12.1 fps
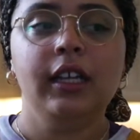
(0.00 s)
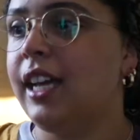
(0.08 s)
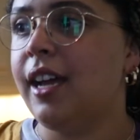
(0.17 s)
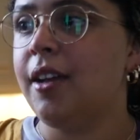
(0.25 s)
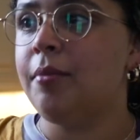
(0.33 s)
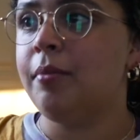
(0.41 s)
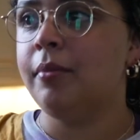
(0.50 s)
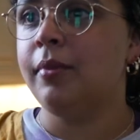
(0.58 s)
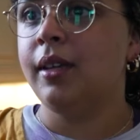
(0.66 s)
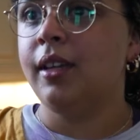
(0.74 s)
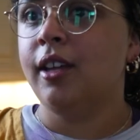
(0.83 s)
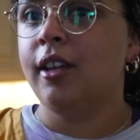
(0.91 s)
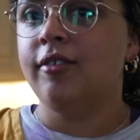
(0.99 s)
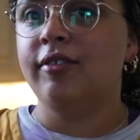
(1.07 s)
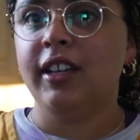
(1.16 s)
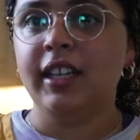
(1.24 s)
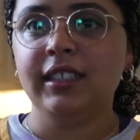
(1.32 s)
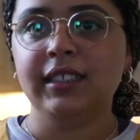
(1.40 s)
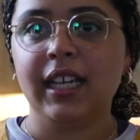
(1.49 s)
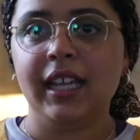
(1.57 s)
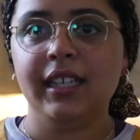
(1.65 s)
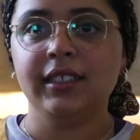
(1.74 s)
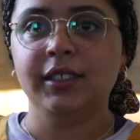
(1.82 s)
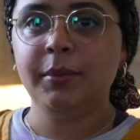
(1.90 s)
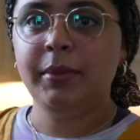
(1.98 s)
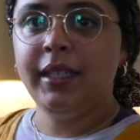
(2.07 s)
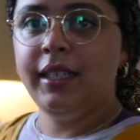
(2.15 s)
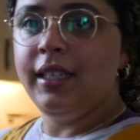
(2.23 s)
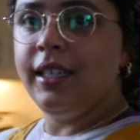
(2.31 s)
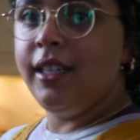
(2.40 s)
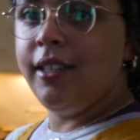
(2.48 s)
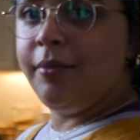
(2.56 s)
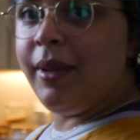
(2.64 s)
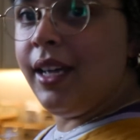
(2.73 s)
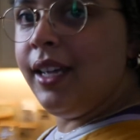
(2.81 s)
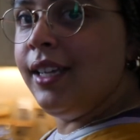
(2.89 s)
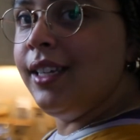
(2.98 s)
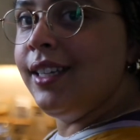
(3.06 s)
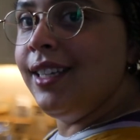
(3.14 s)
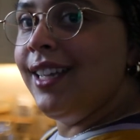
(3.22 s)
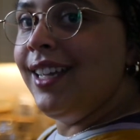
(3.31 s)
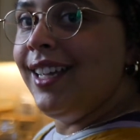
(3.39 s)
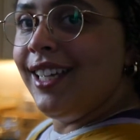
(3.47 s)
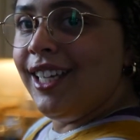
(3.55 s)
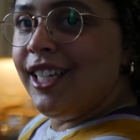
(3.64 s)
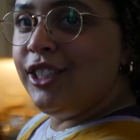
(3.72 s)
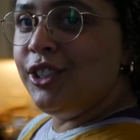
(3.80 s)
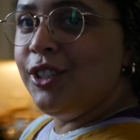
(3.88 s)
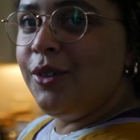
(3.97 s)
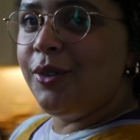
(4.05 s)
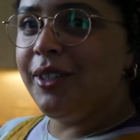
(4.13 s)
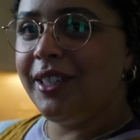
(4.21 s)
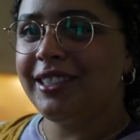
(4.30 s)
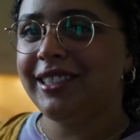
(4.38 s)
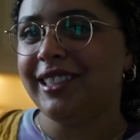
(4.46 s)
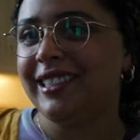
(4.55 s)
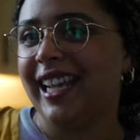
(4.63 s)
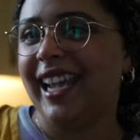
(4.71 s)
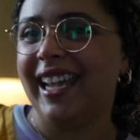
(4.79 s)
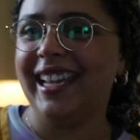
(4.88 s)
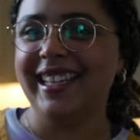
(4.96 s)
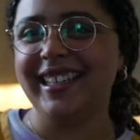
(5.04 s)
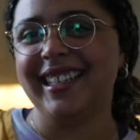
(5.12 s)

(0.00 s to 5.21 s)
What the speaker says: I'm very excited to be in my kitchen corner today.